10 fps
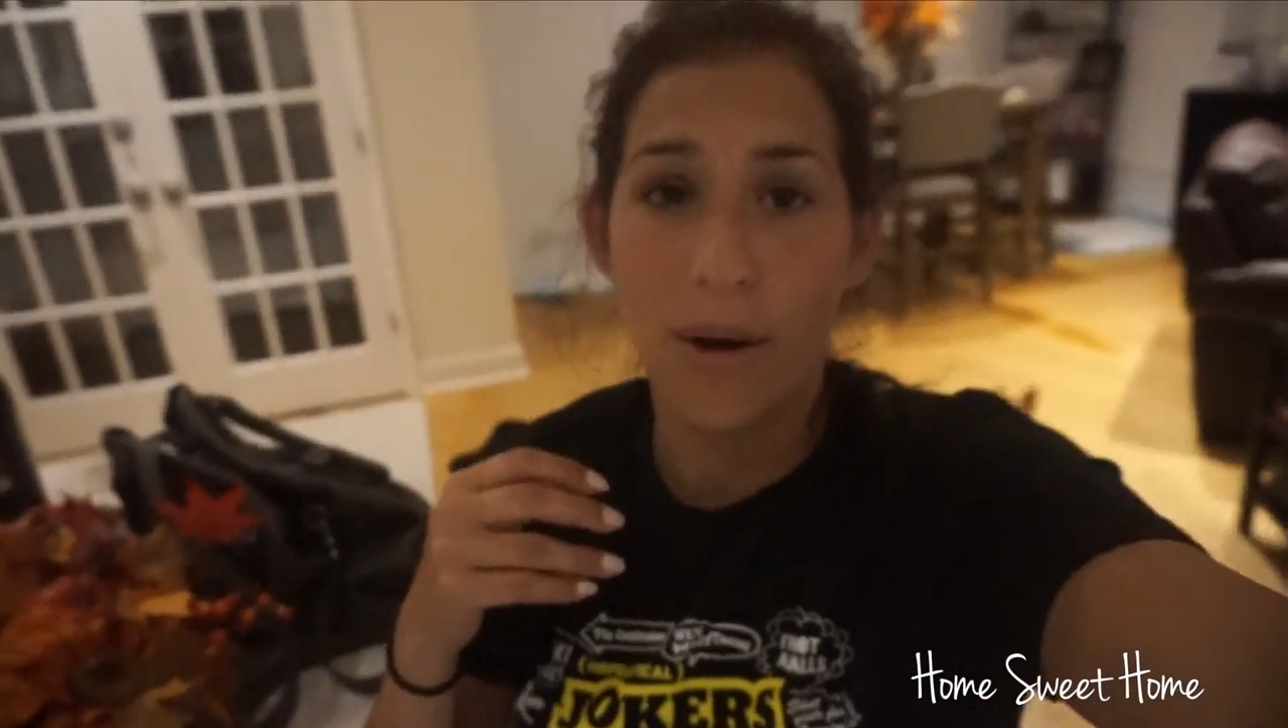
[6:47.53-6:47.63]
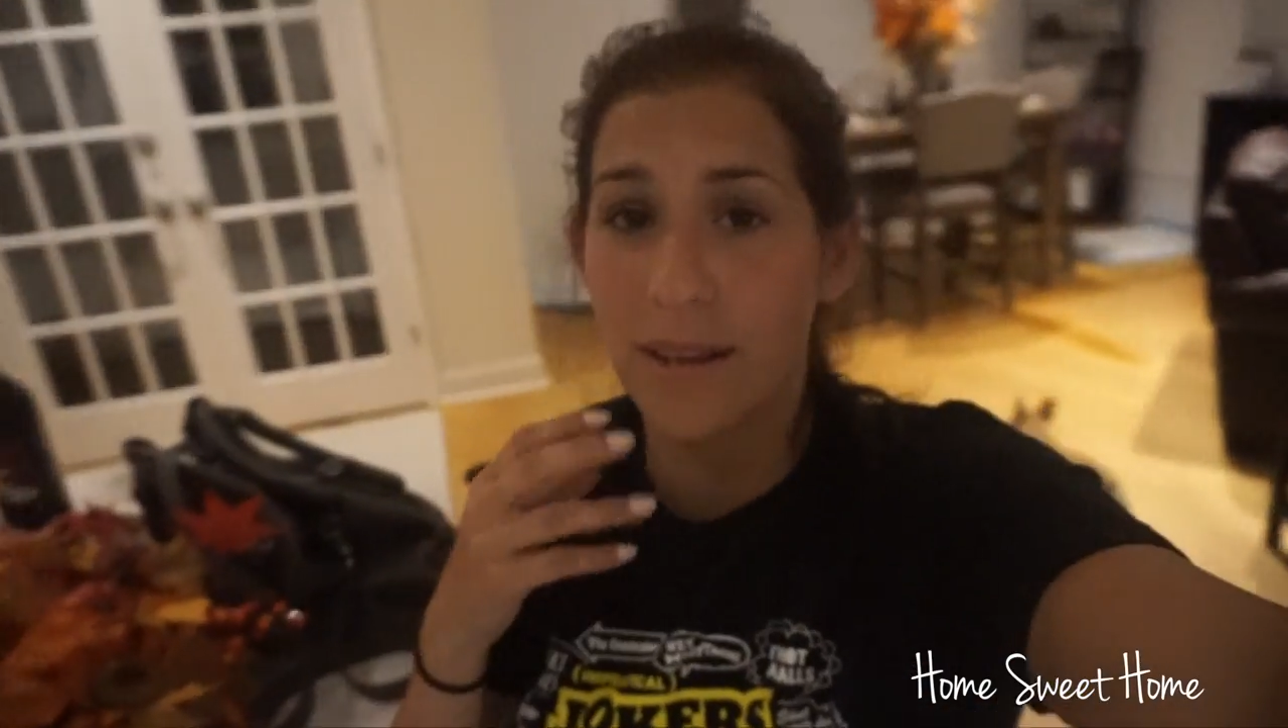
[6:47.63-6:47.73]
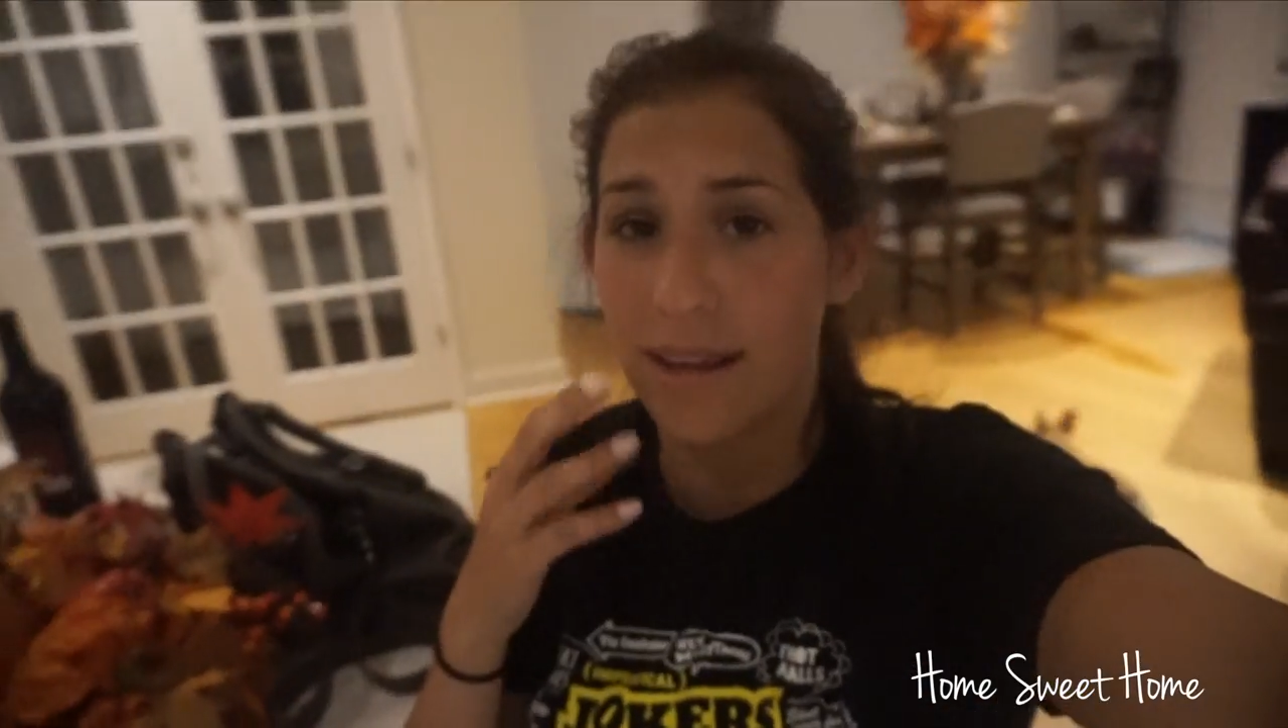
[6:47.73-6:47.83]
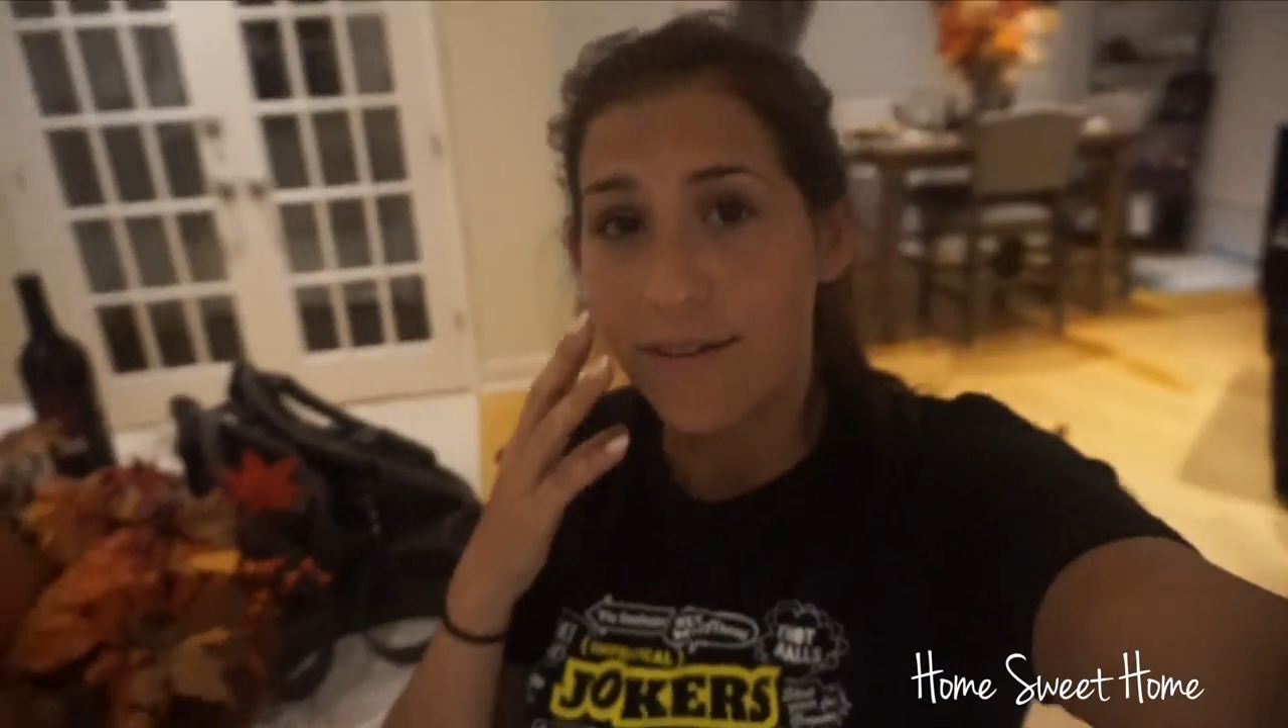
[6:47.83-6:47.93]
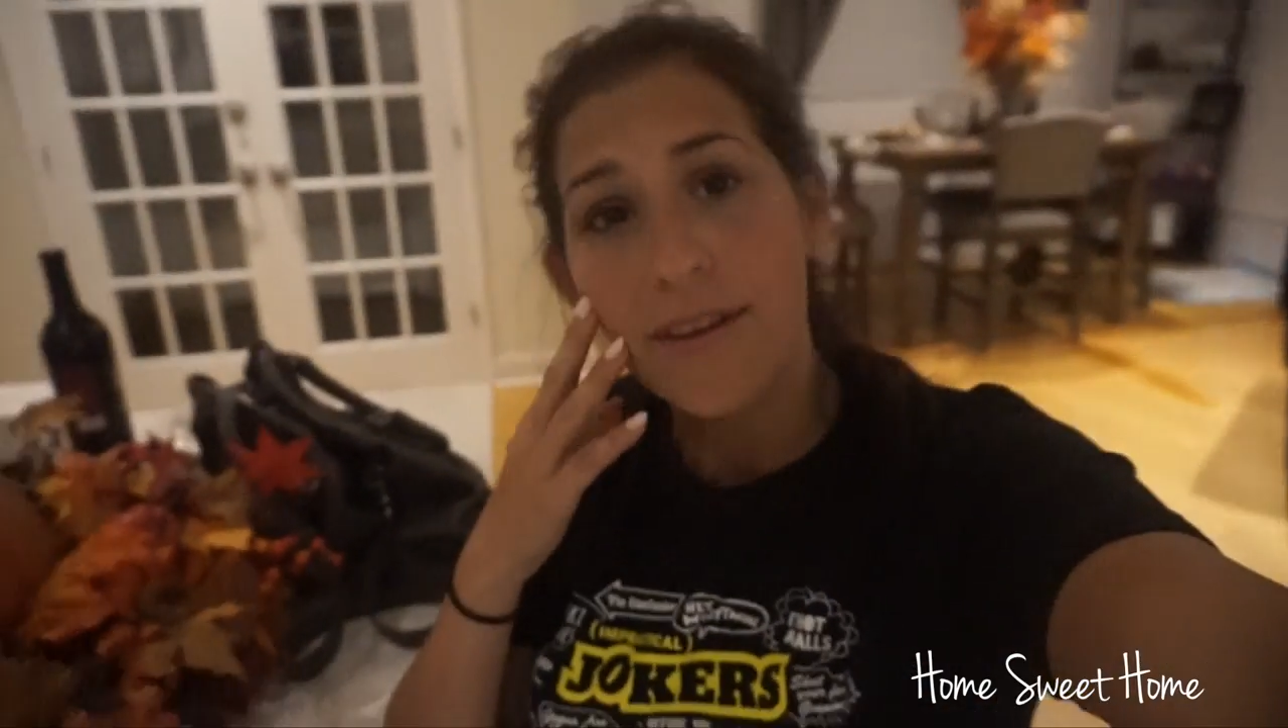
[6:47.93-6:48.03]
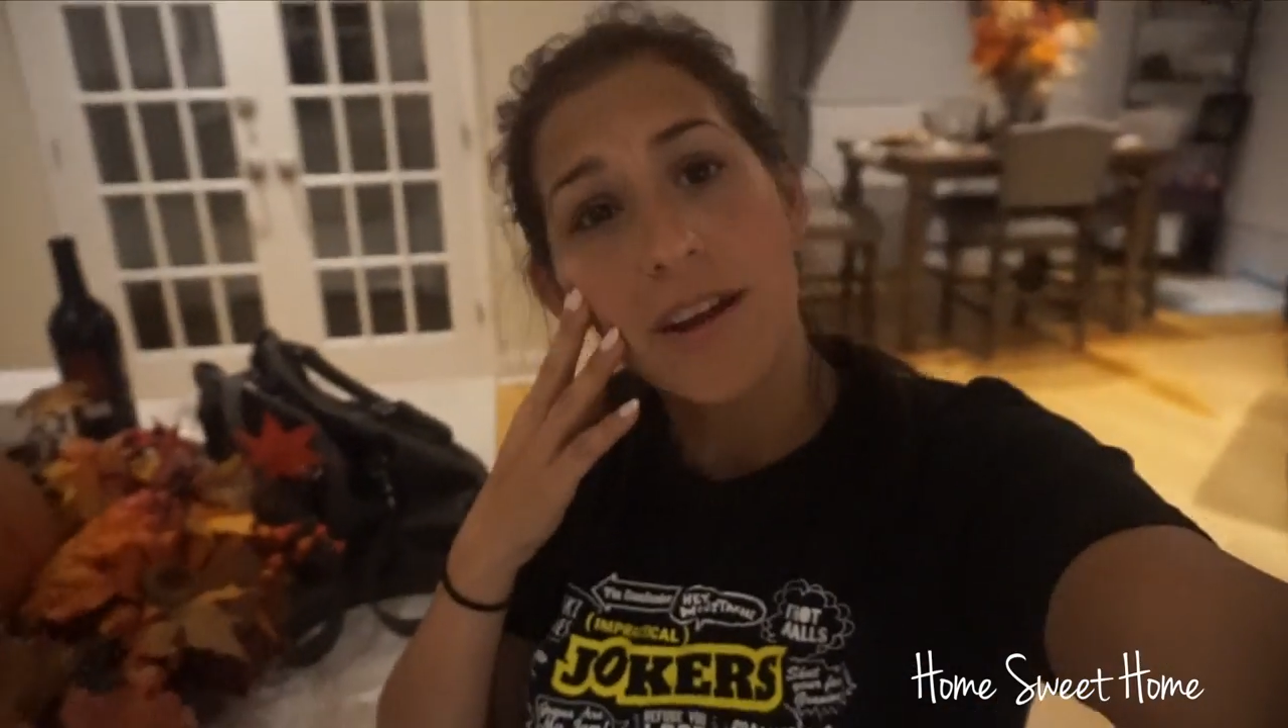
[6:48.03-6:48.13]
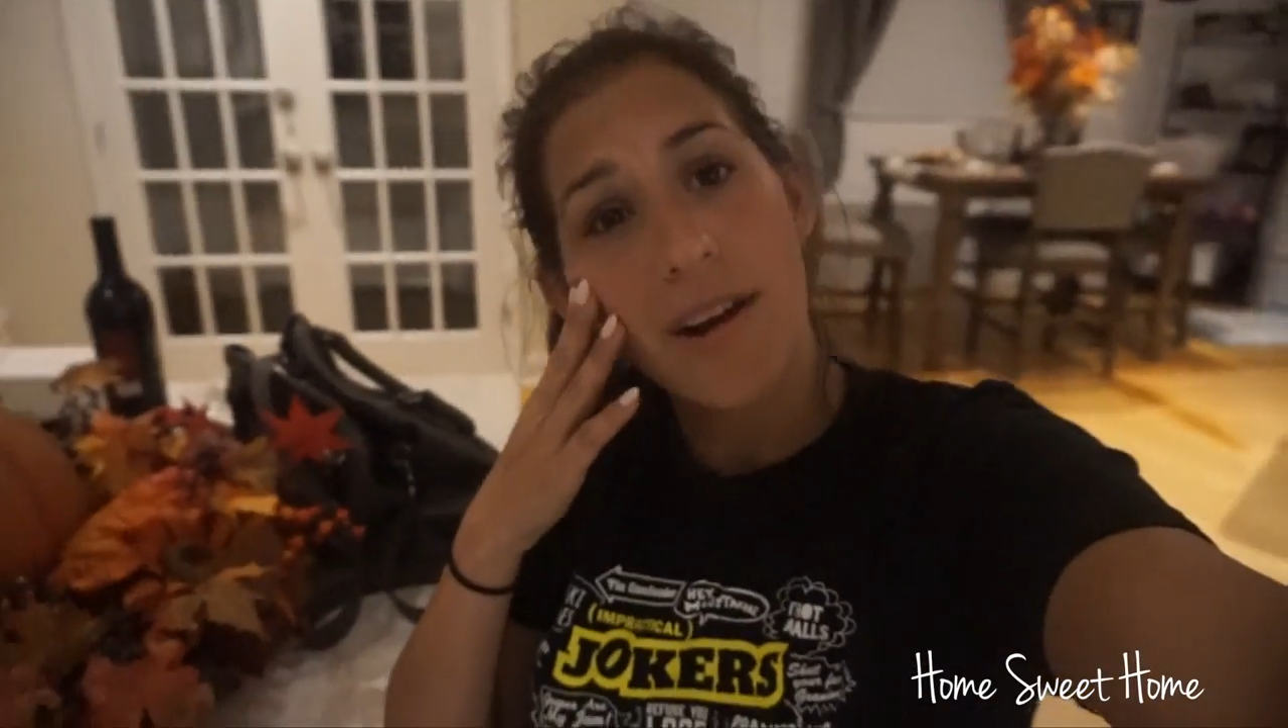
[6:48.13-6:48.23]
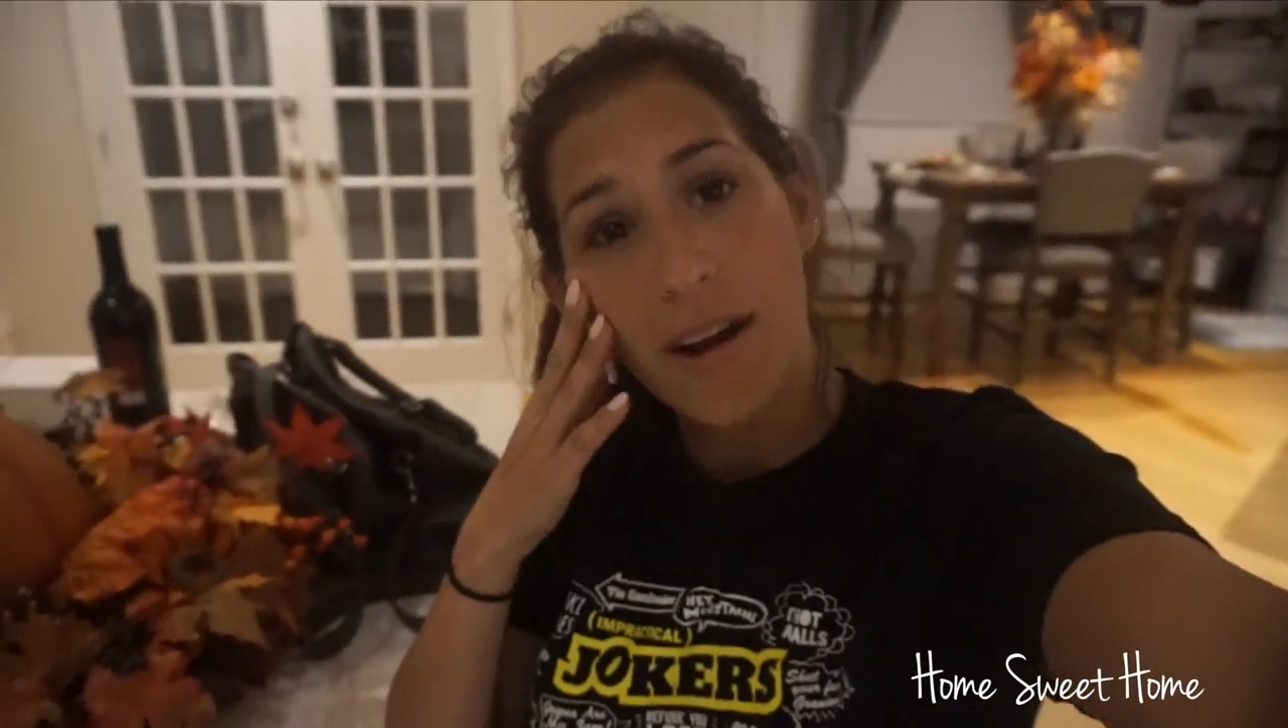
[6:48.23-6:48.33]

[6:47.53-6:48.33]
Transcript: and like figure